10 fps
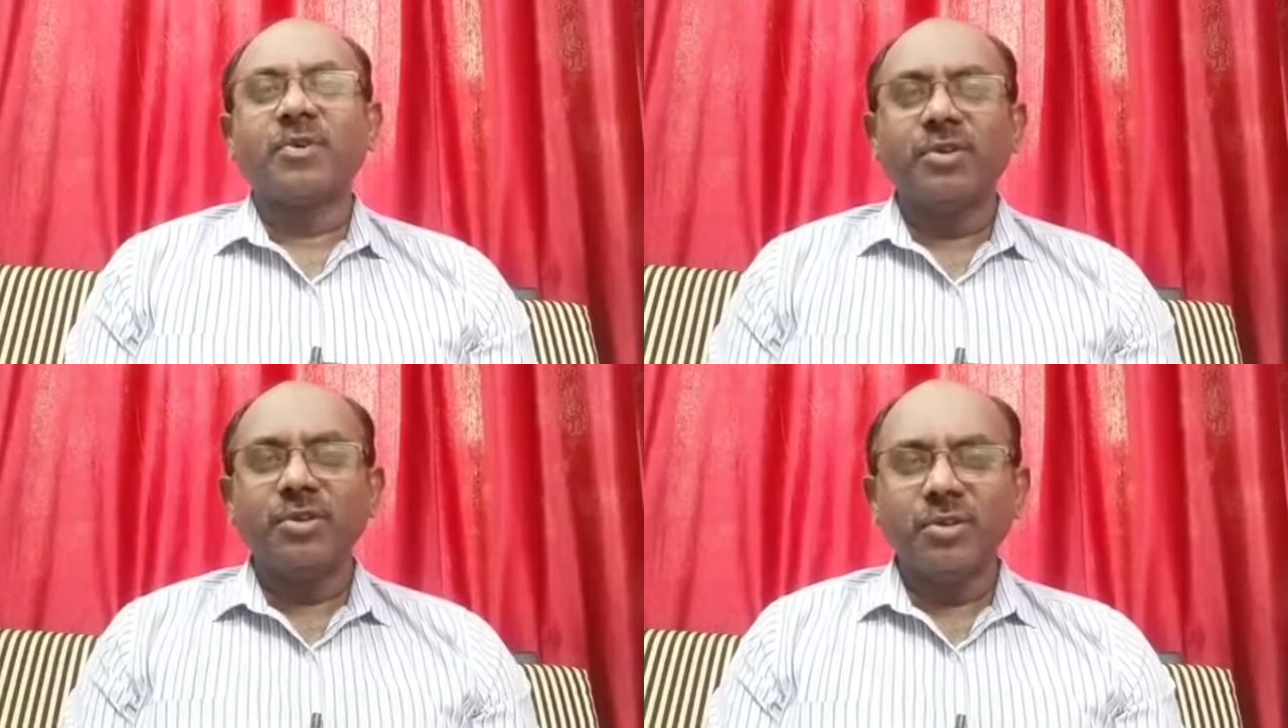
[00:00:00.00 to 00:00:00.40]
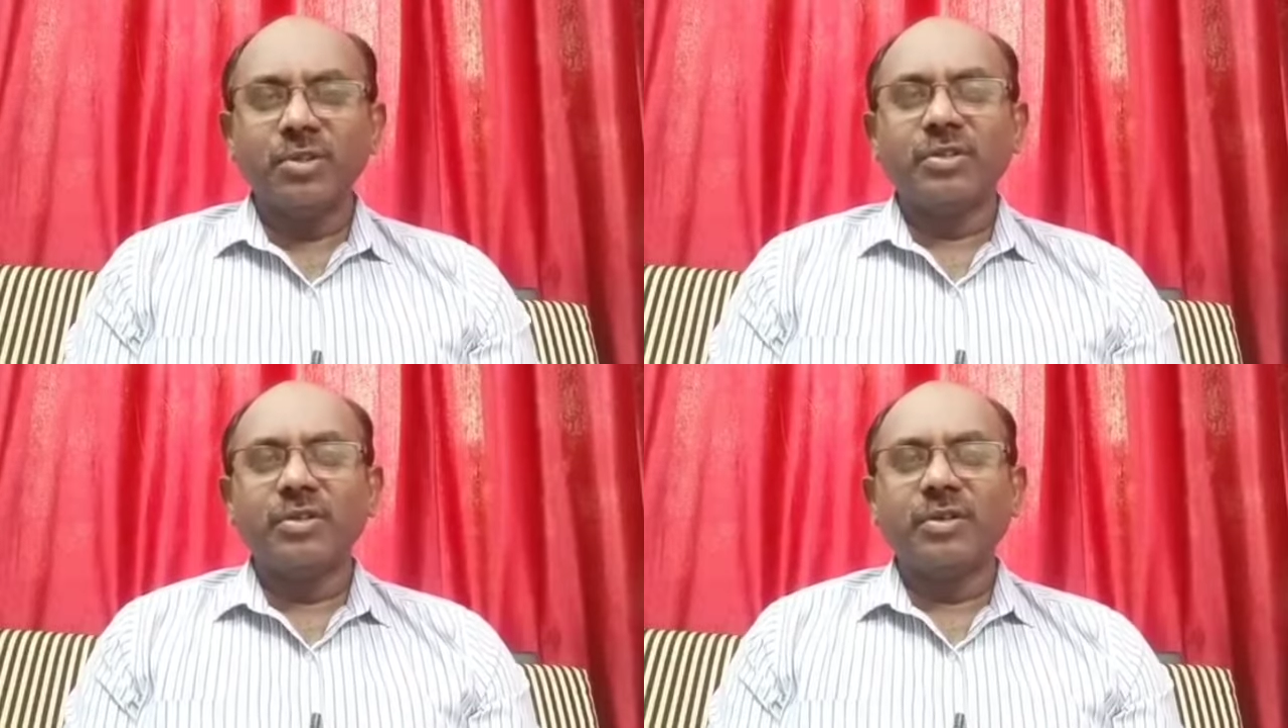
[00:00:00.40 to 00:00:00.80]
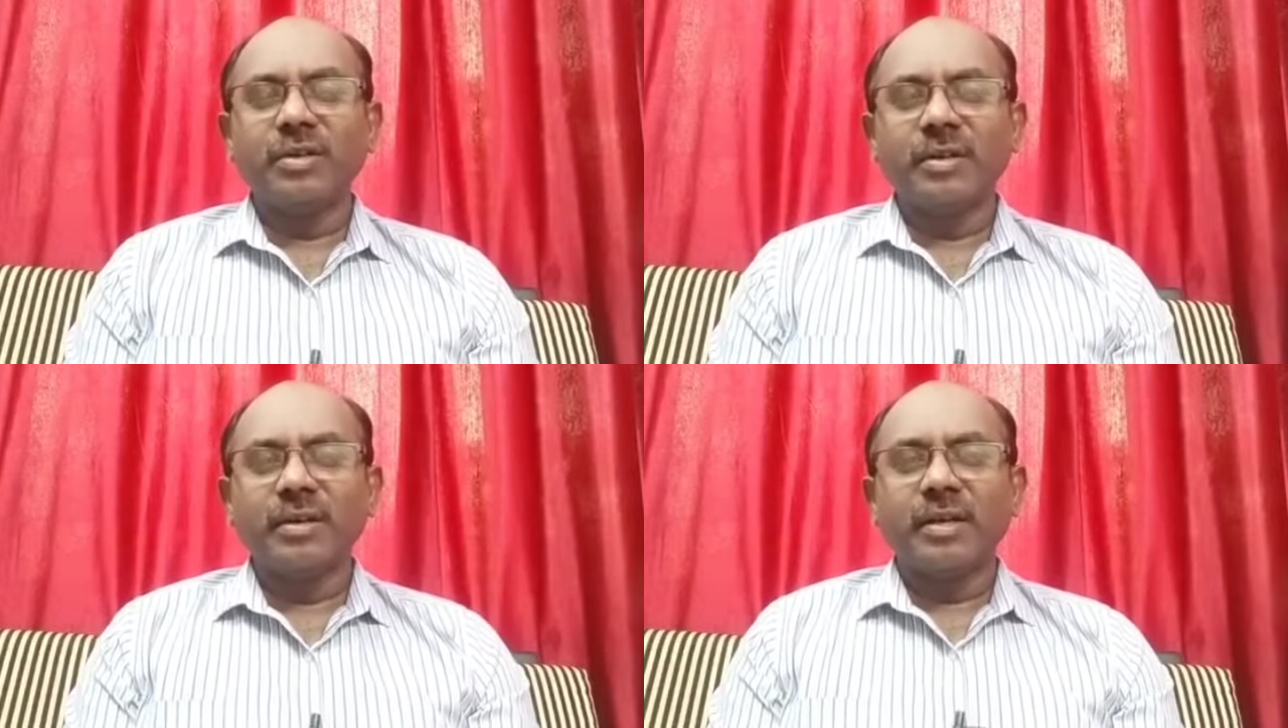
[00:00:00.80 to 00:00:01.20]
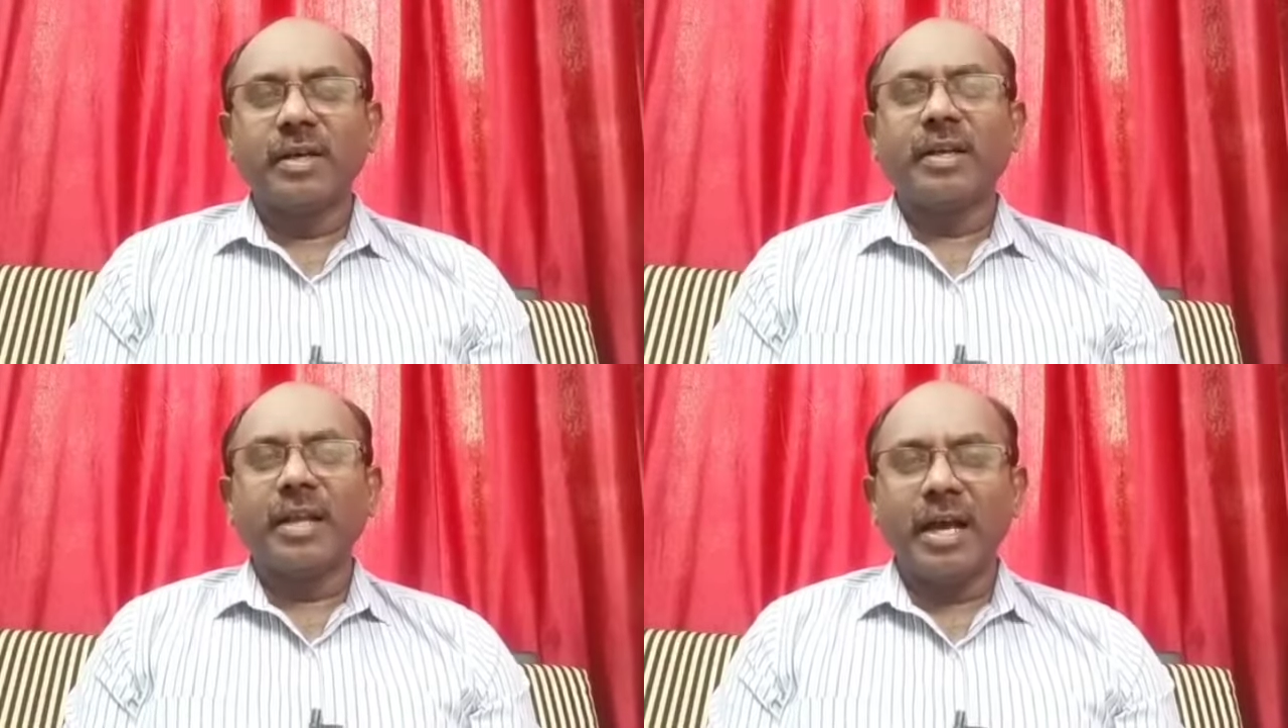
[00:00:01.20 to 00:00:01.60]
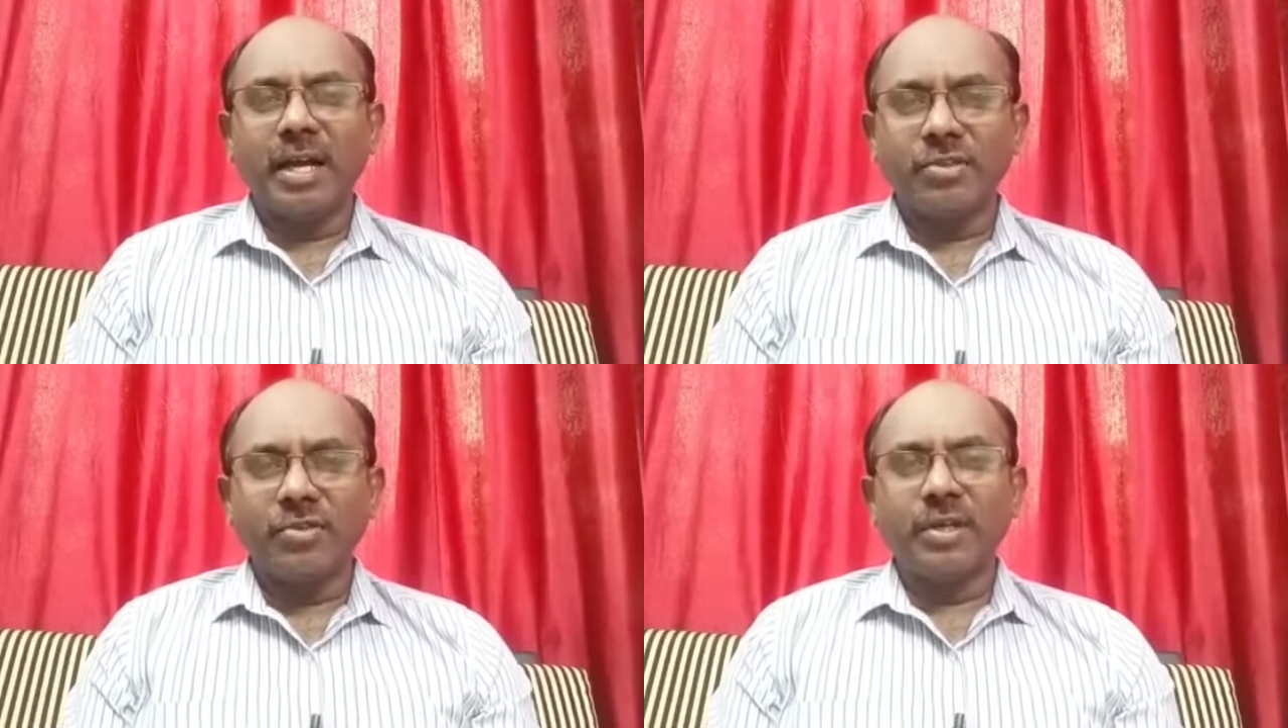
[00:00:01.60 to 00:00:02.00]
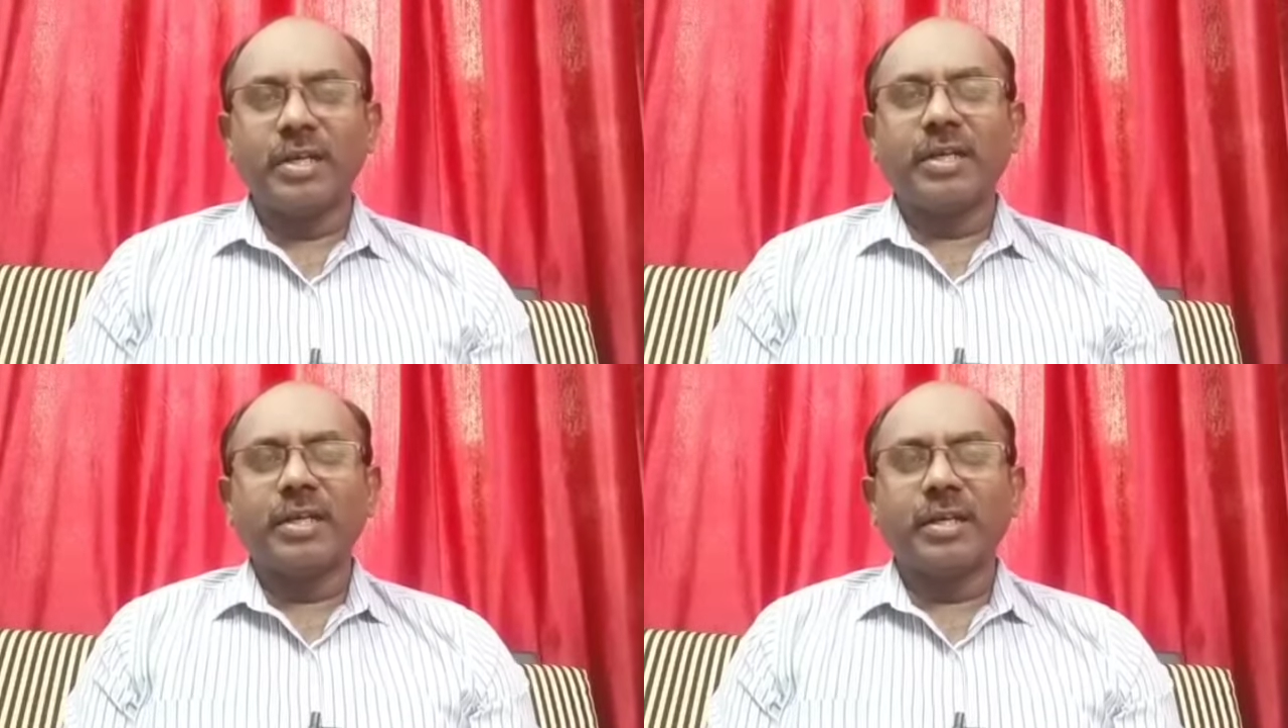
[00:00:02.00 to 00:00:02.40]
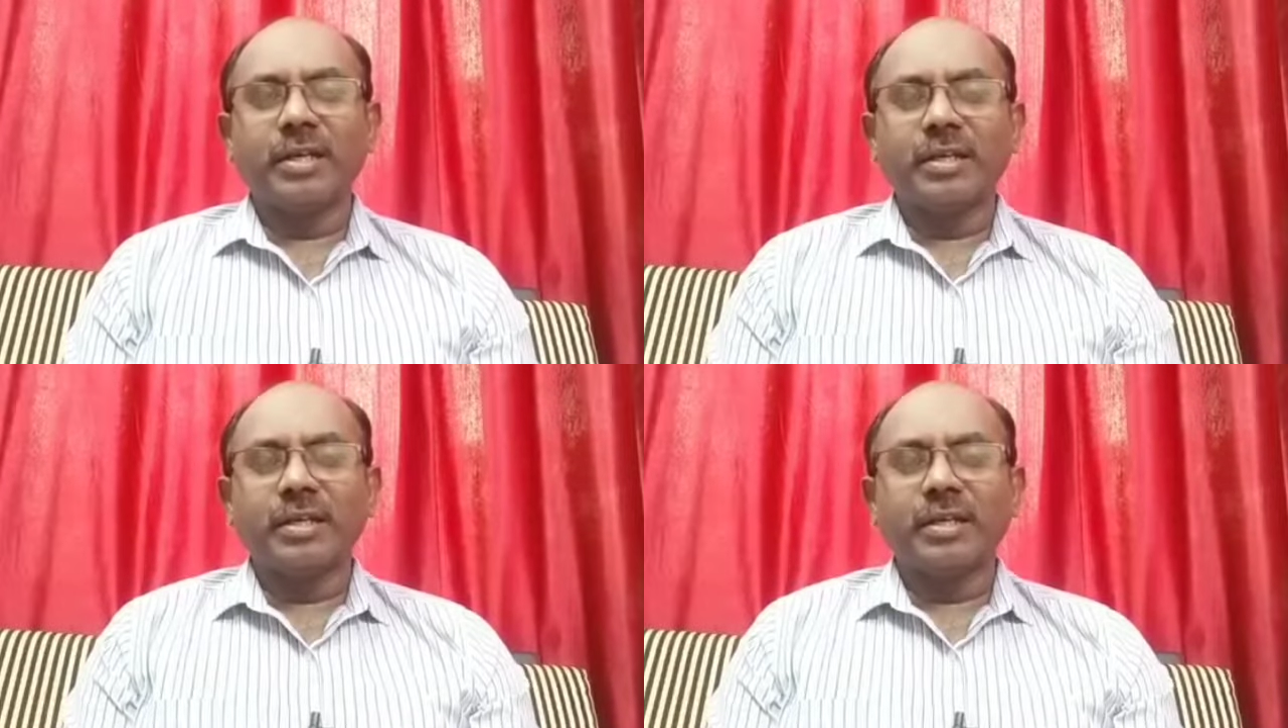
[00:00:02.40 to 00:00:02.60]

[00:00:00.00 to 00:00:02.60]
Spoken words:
You should naturally,